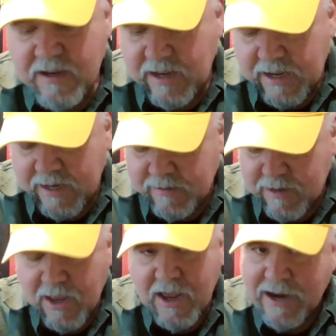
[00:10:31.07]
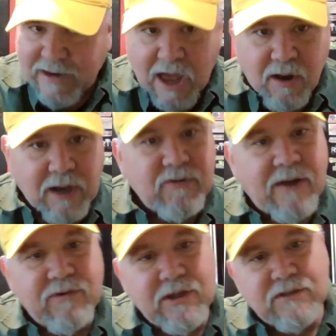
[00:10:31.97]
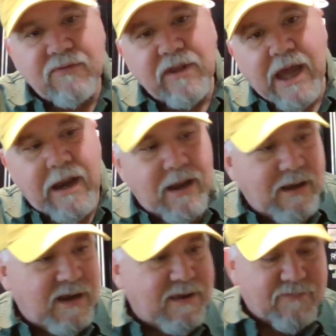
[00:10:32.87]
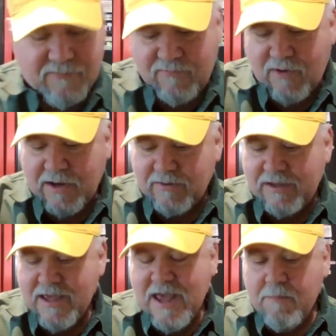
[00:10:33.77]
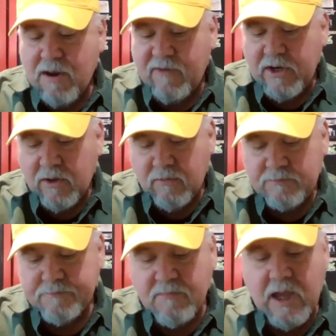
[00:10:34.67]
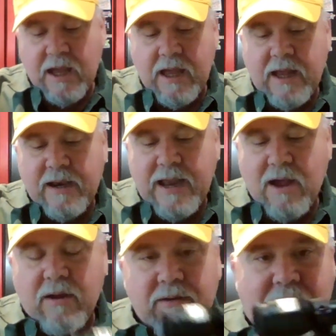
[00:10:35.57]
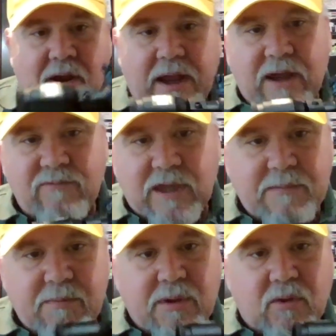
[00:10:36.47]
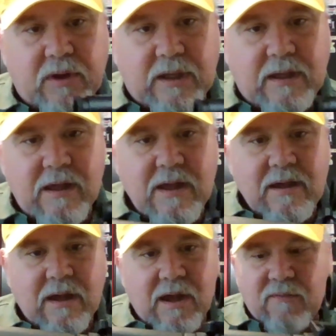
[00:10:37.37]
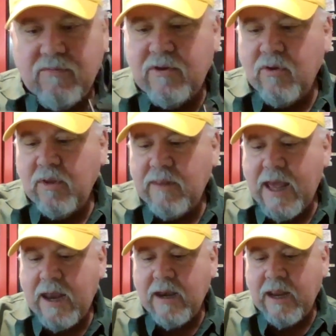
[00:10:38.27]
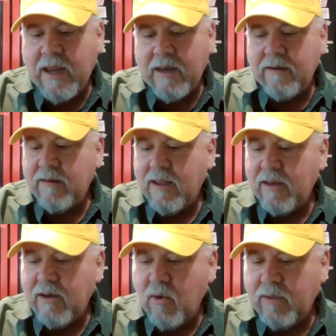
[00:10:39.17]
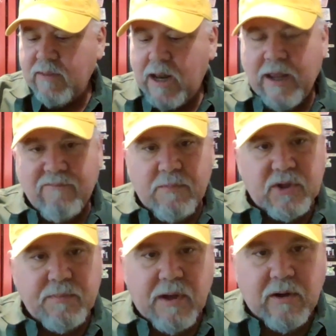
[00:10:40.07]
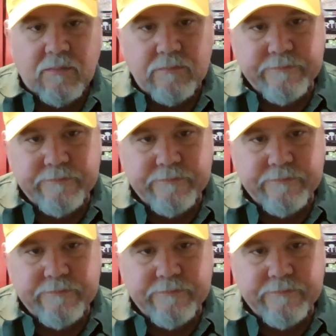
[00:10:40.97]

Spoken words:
And I doubt I'll ever have to use it for that, frankly. But if I do, now I have the capability of doing that, and knowing that I'll have a much better